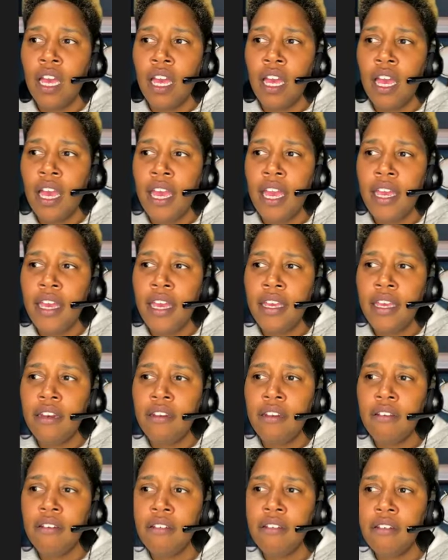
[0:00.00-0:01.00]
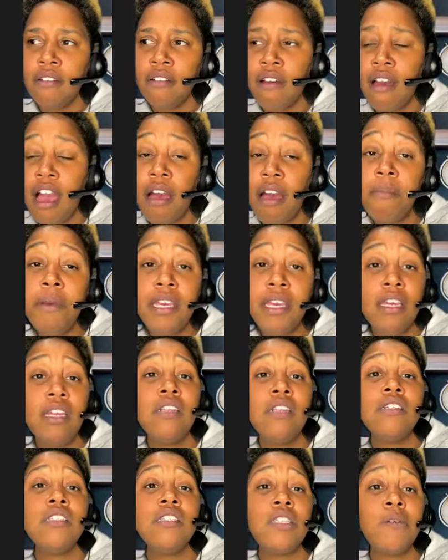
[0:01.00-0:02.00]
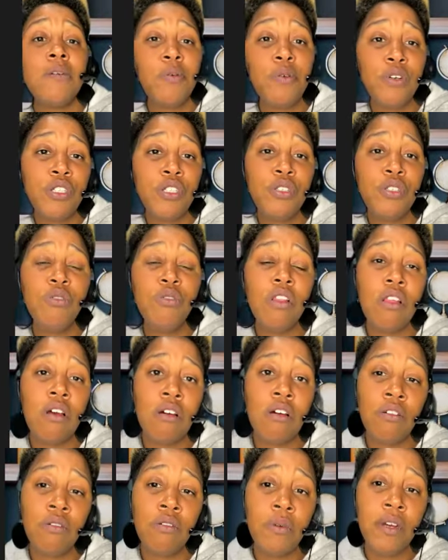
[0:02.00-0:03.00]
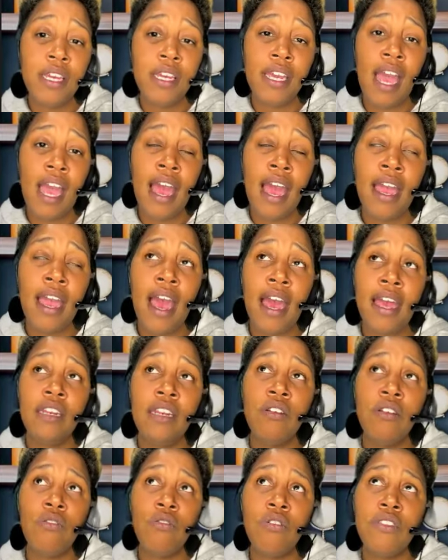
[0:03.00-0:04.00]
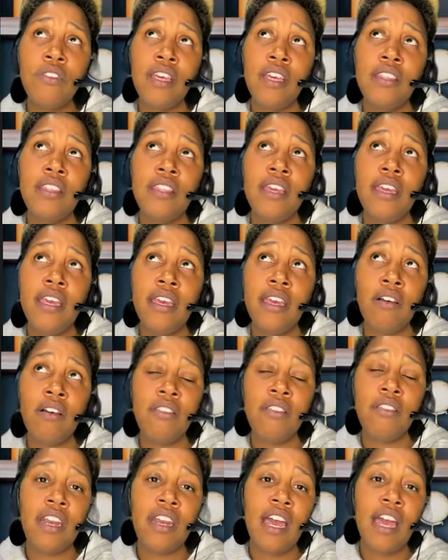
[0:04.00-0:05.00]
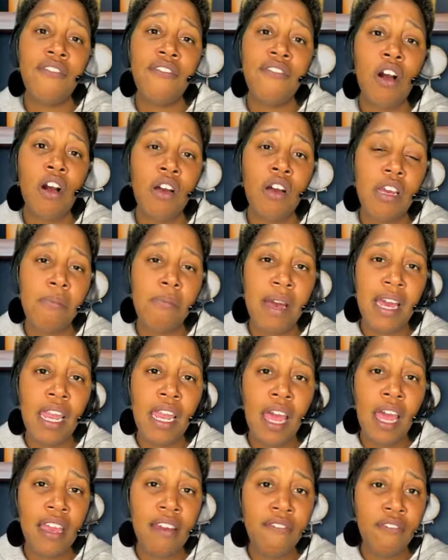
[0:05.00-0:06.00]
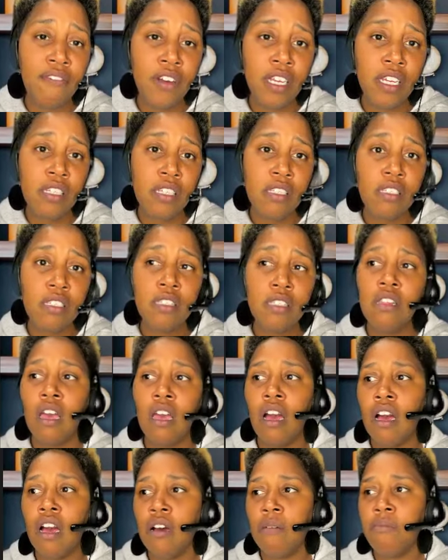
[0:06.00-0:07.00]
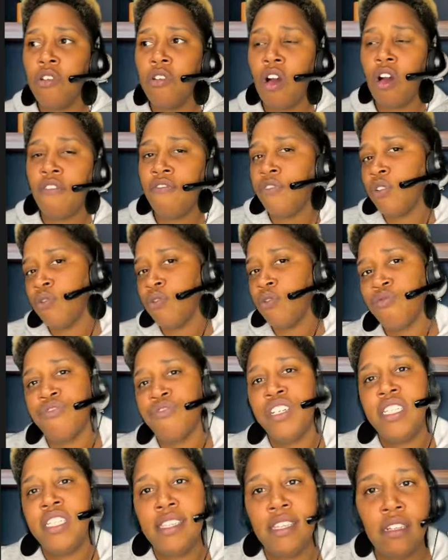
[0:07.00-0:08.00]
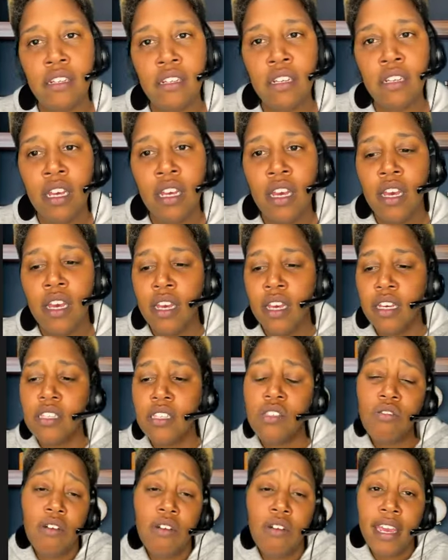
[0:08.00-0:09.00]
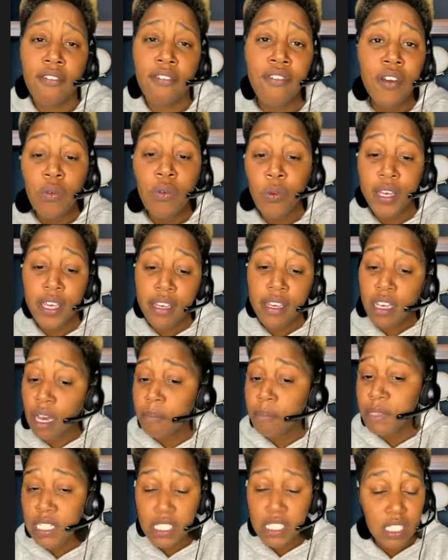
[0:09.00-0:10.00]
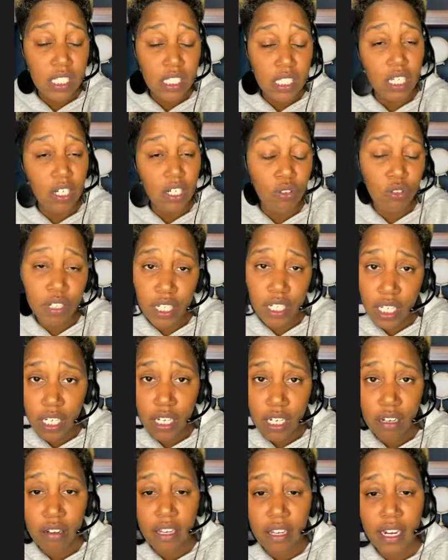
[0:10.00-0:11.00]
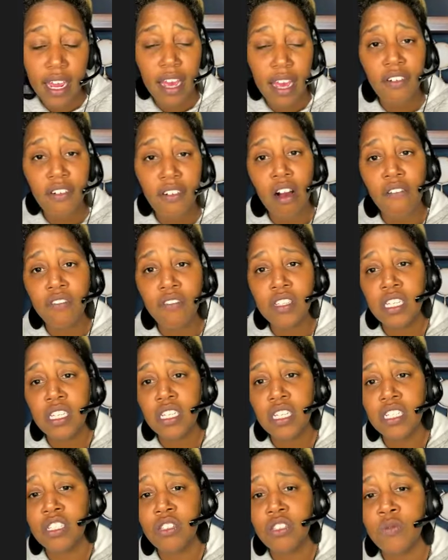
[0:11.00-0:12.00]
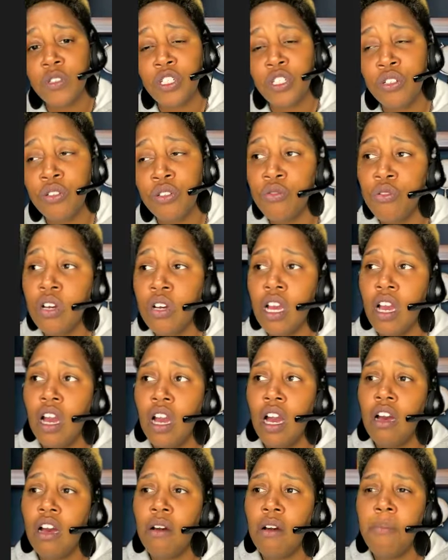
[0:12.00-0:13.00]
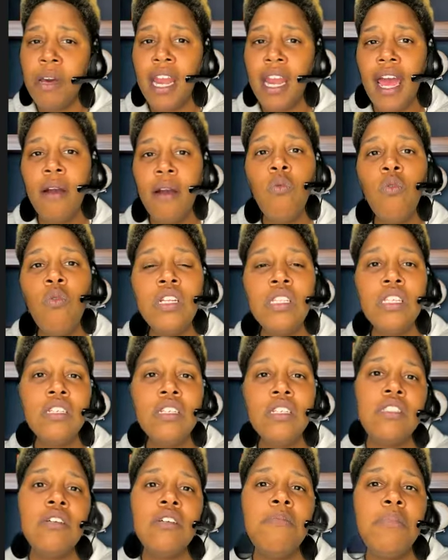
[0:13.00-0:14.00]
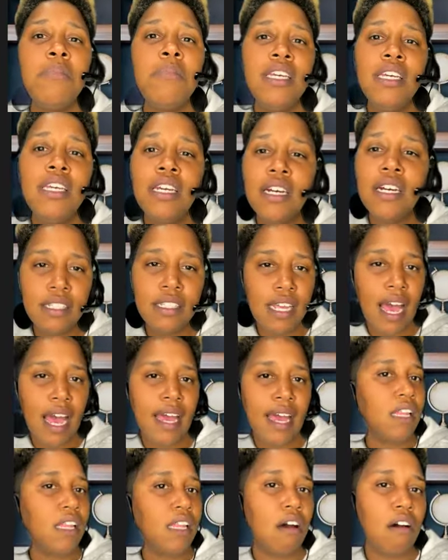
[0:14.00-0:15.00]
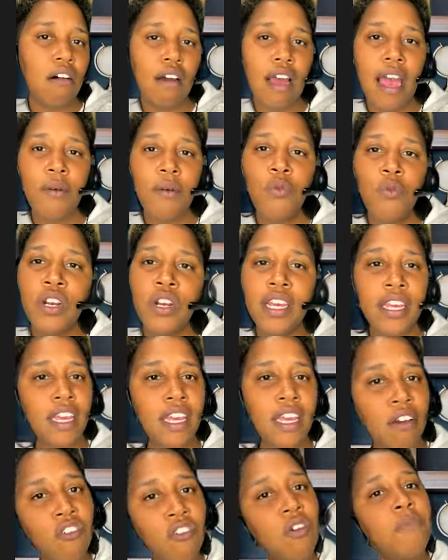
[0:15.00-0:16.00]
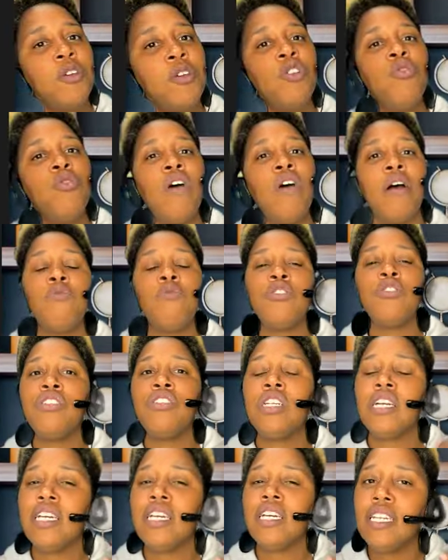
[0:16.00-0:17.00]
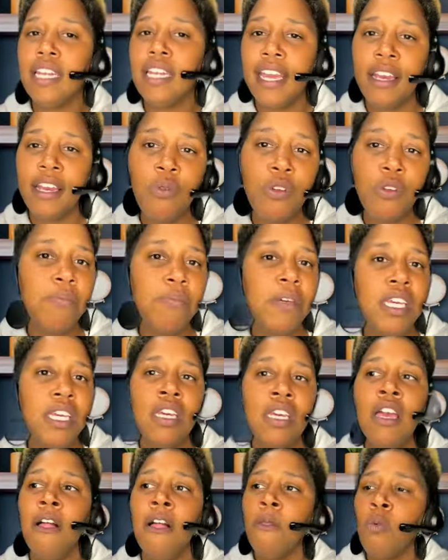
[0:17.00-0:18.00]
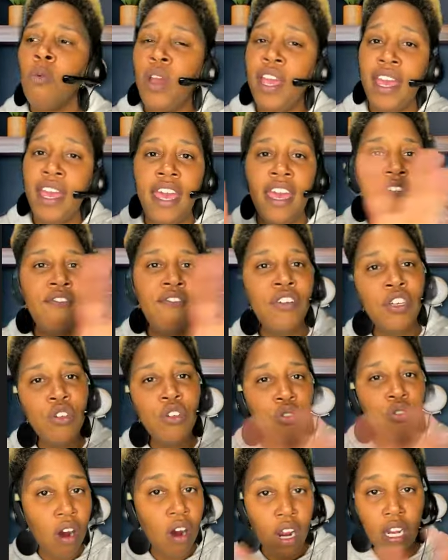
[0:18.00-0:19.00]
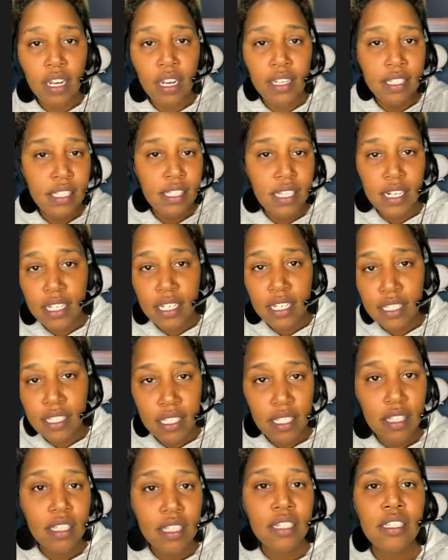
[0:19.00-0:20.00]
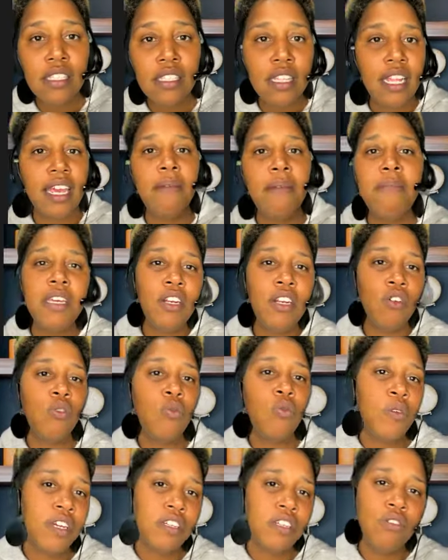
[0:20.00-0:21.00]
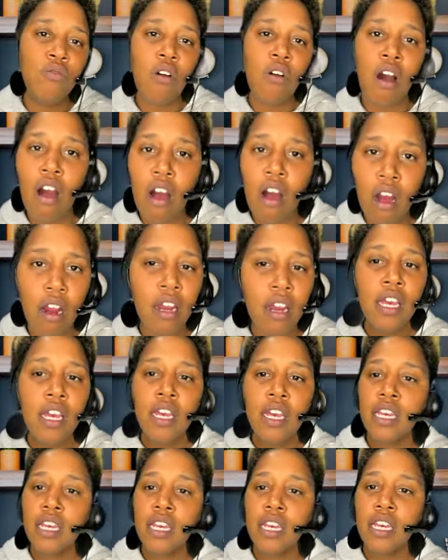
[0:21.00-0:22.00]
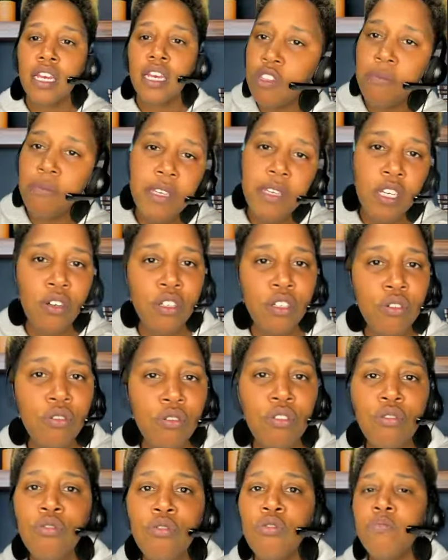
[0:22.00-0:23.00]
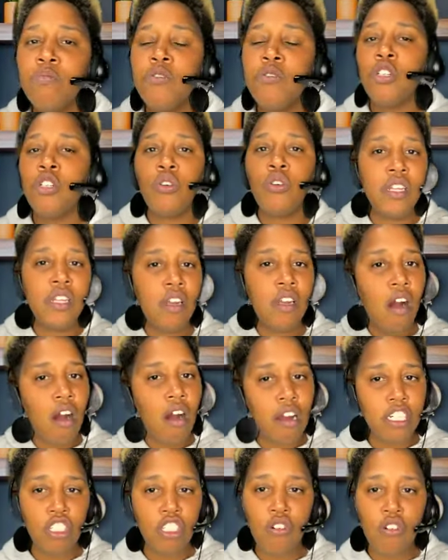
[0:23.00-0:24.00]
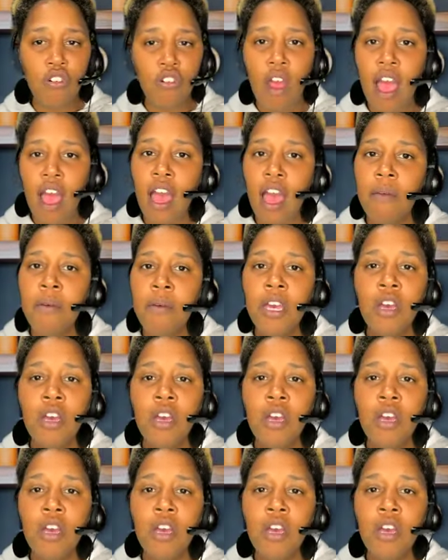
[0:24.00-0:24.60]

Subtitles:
And I'm here to support you along the way. I know that the hell that I've caught in my life is not for no reason. And so every week I'm gonna just get on here and have conversations with you. But I want this to be a dialogue. I want to hear from you. I want you to connect with me wherever you are listening to this. Let me know where you are. Connect with me on YouTube. Join the Heart Tribe.